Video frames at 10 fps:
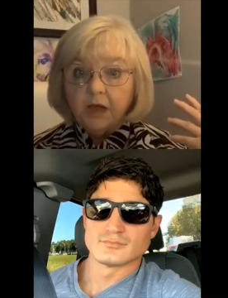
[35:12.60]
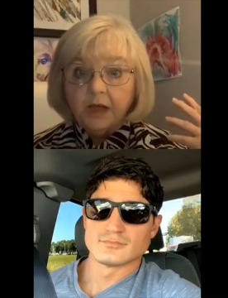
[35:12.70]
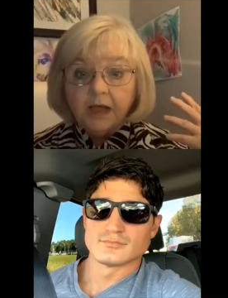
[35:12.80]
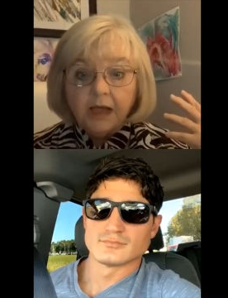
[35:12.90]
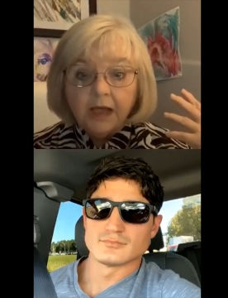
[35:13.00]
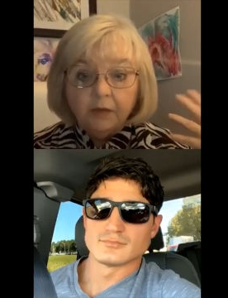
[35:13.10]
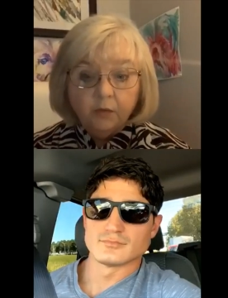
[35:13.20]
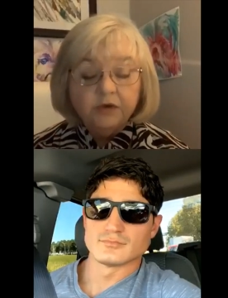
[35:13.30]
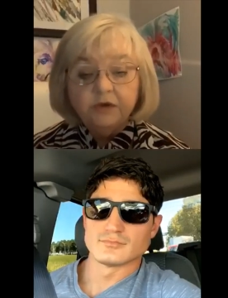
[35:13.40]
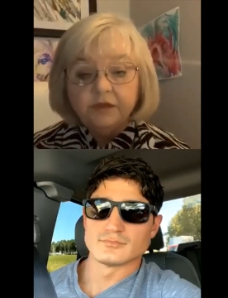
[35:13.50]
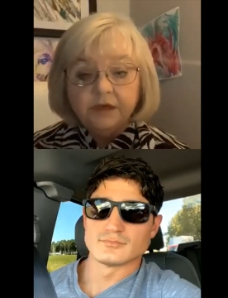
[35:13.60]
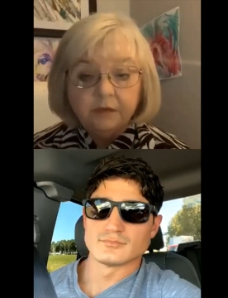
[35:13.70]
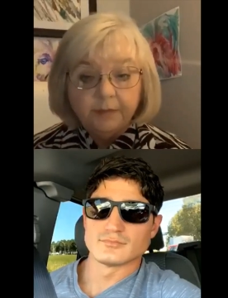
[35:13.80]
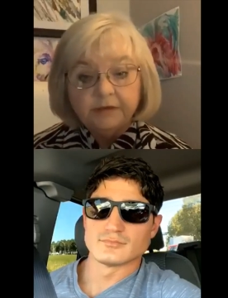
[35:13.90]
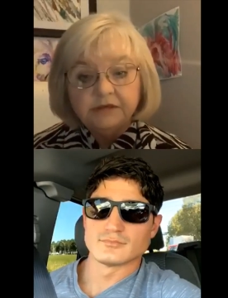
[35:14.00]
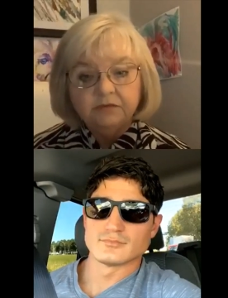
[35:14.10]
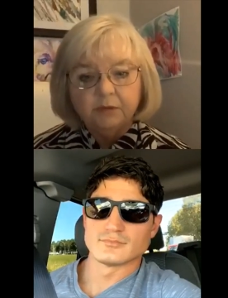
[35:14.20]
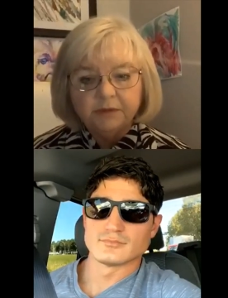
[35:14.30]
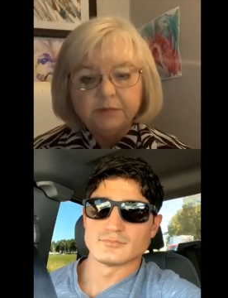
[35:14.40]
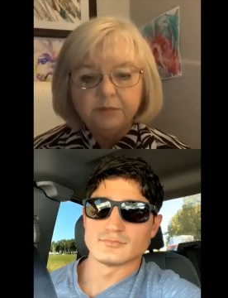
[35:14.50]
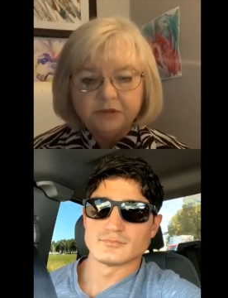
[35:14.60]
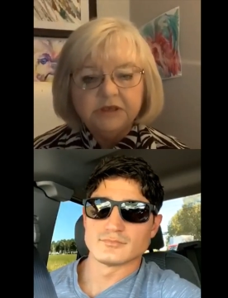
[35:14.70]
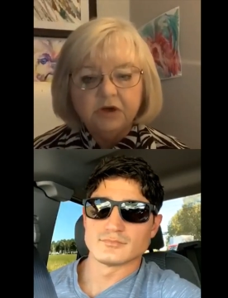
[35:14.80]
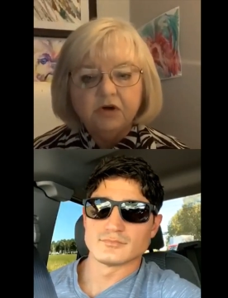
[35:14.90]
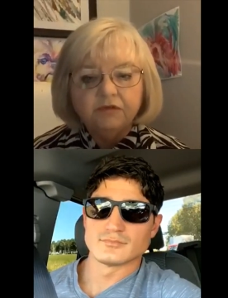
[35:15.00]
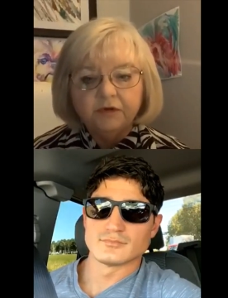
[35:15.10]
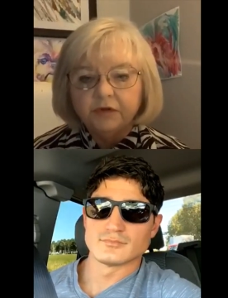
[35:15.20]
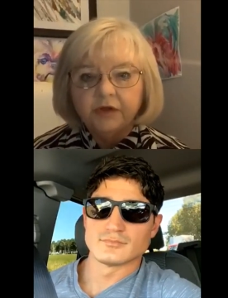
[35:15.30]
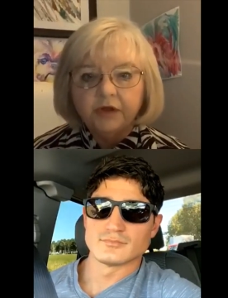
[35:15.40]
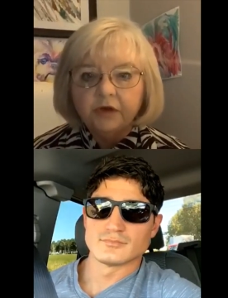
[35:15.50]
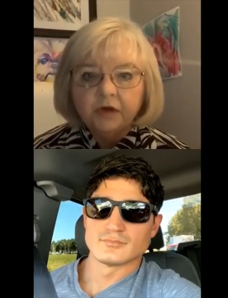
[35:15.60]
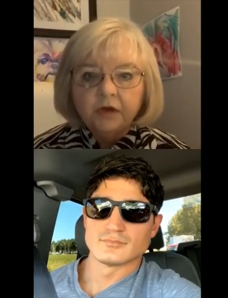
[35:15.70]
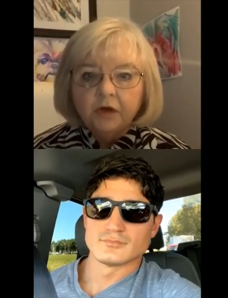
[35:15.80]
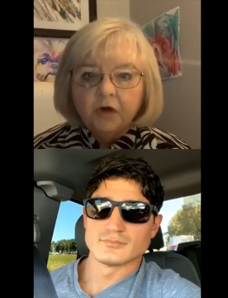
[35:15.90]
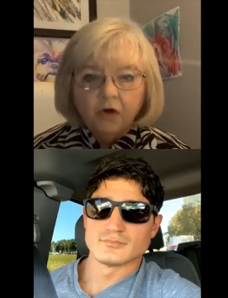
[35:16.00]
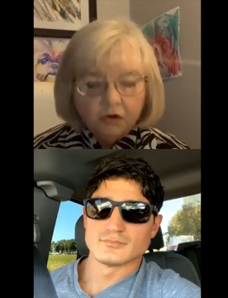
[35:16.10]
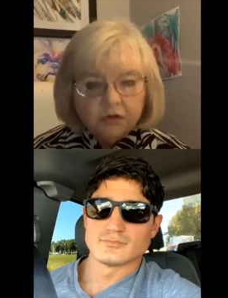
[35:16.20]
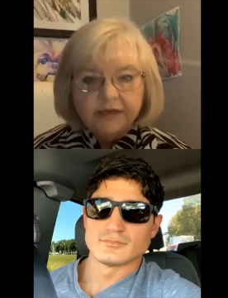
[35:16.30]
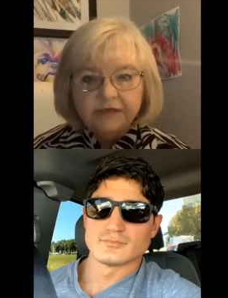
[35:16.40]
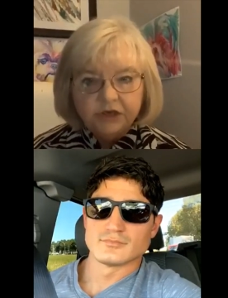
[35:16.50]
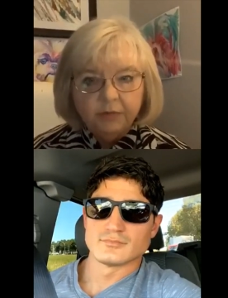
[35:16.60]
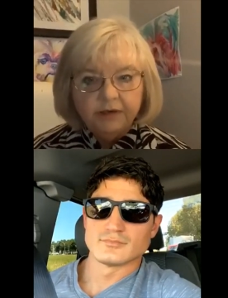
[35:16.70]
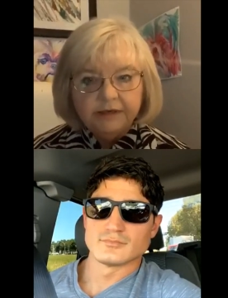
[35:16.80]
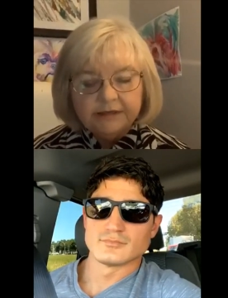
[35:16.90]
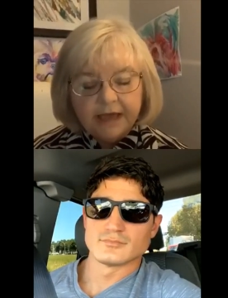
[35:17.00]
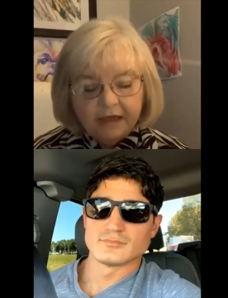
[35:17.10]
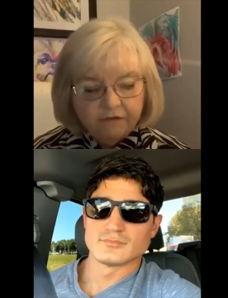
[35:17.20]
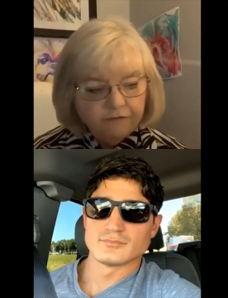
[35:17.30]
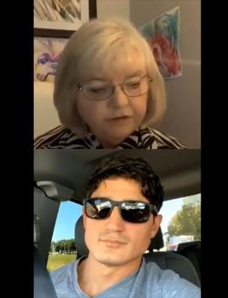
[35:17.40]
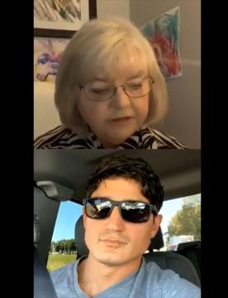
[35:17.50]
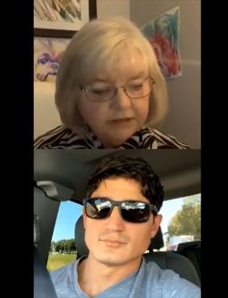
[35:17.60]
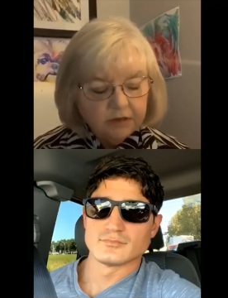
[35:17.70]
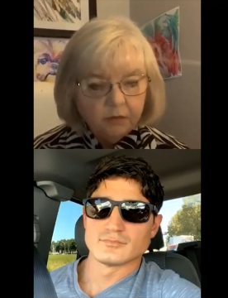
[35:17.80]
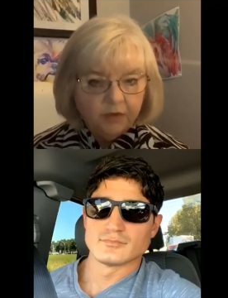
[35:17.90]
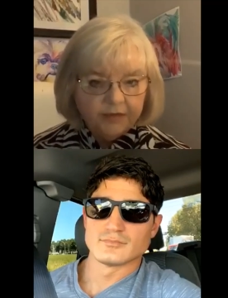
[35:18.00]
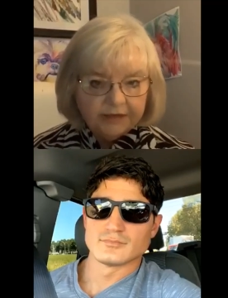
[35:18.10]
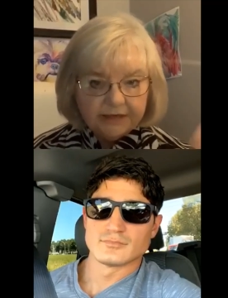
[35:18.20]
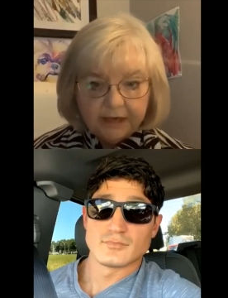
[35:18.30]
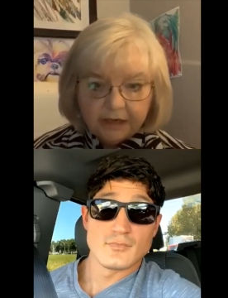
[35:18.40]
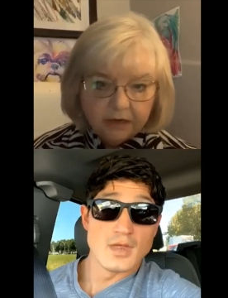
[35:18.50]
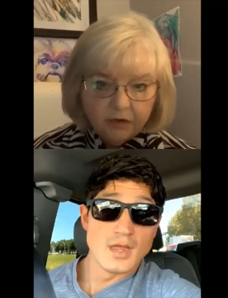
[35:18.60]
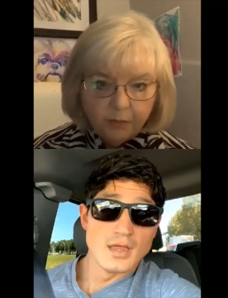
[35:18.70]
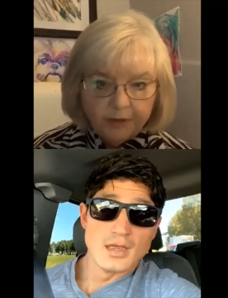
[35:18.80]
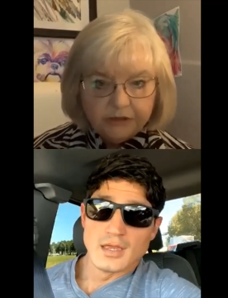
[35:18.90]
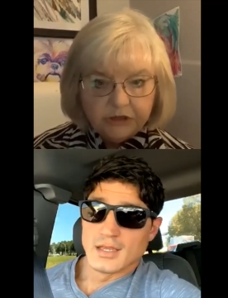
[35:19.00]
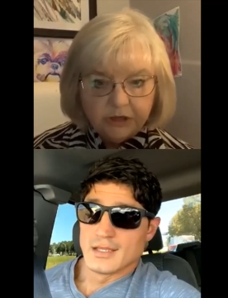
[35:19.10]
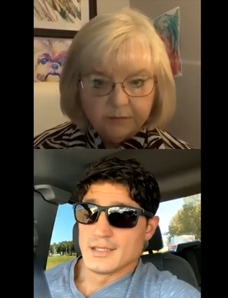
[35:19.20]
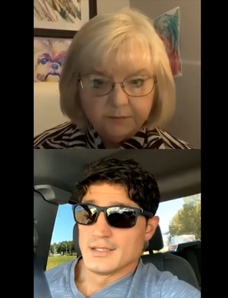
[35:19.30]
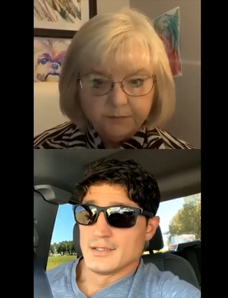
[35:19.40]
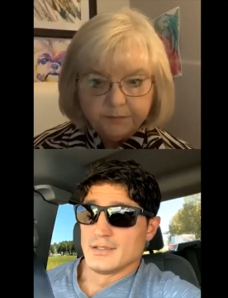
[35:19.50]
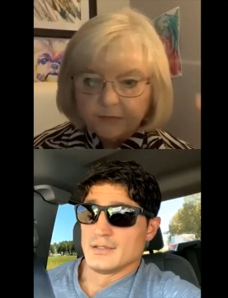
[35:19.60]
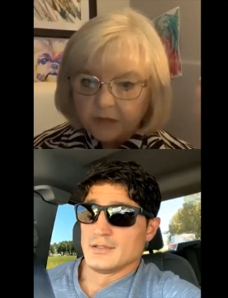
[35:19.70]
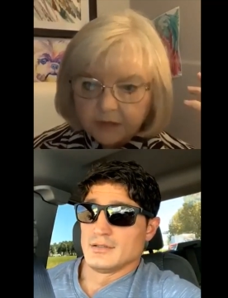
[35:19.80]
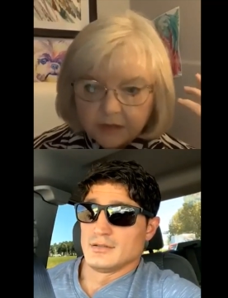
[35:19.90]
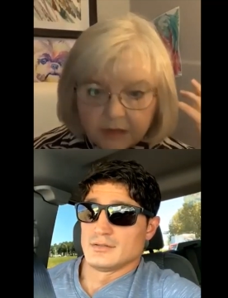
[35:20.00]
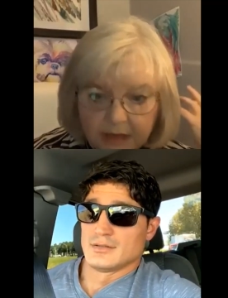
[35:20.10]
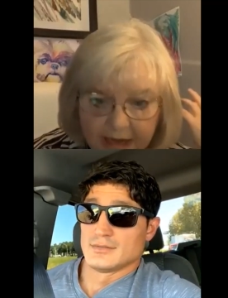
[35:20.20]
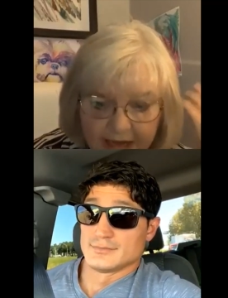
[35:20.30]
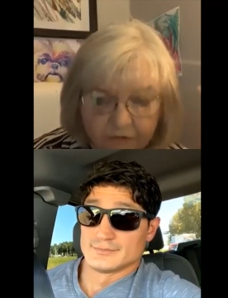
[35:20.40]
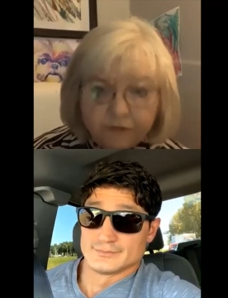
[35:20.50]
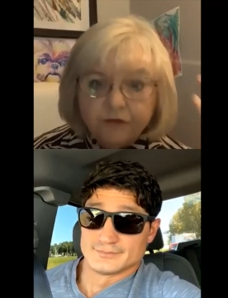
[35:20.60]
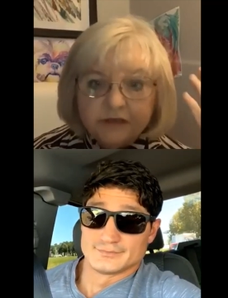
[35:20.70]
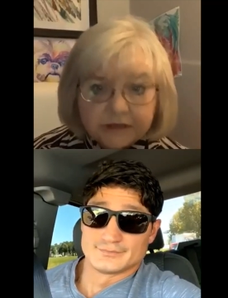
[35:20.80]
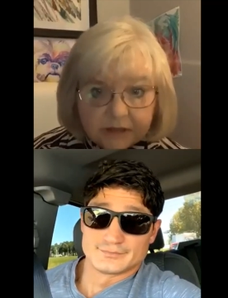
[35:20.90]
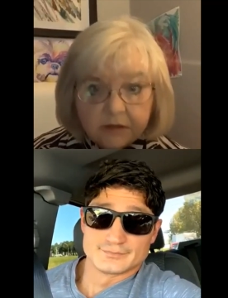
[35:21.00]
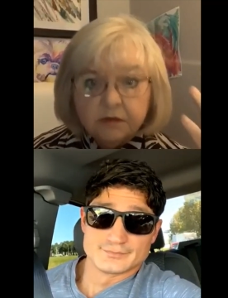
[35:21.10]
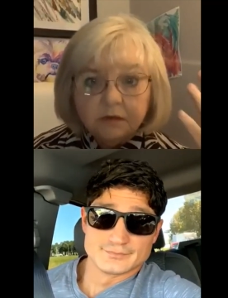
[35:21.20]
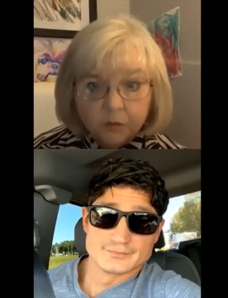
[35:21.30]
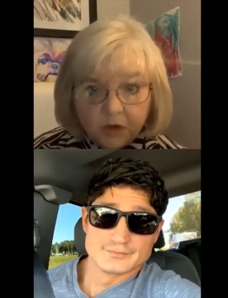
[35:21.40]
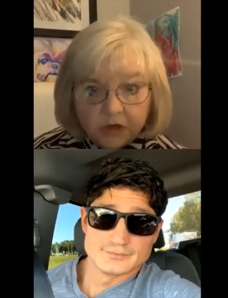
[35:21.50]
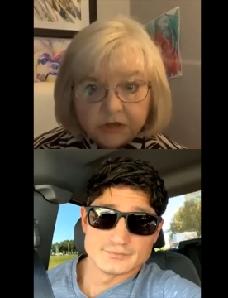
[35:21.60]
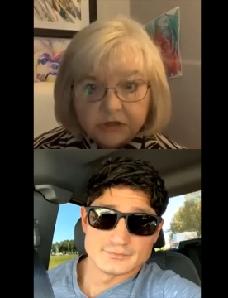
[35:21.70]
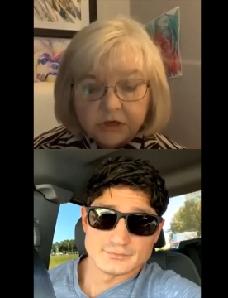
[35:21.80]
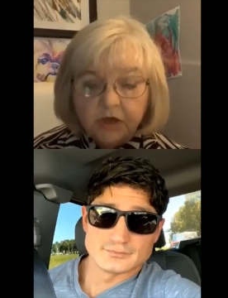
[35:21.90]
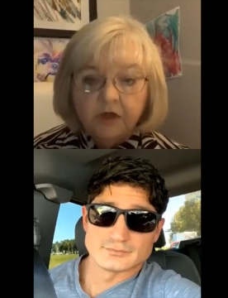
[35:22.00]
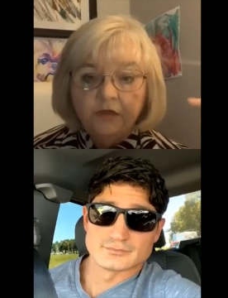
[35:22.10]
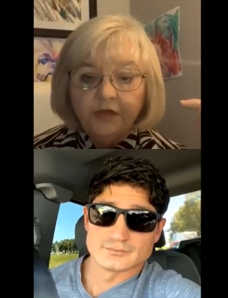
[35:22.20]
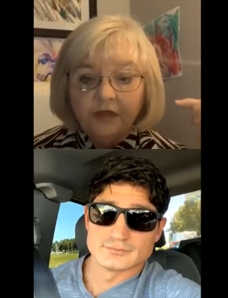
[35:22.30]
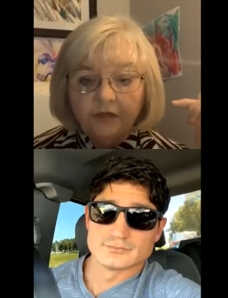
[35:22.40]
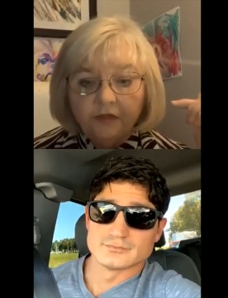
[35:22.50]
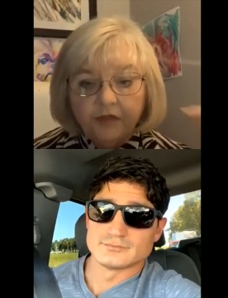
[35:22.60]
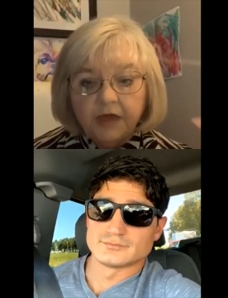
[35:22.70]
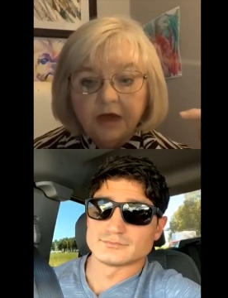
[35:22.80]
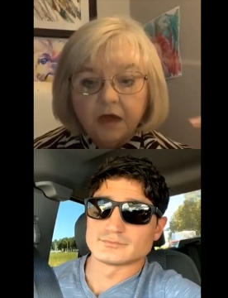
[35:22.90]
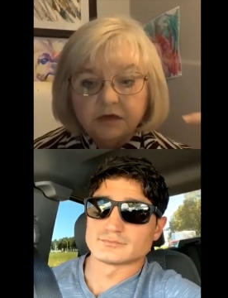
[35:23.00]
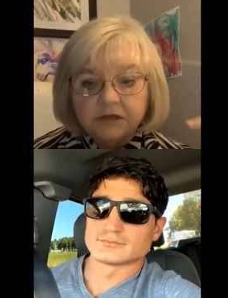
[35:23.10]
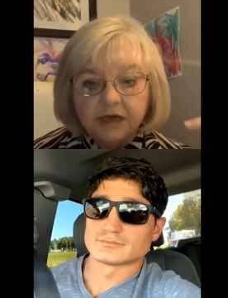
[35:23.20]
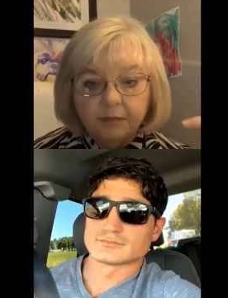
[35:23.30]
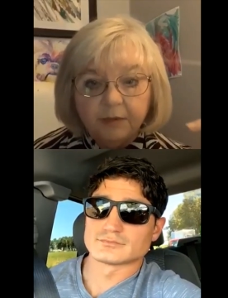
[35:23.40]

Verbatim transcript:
Speaker 1: And when you think about it, Rob, it's pretty awful that all they're doing is every single word, they're taking your picture. Every single word that they are typing is a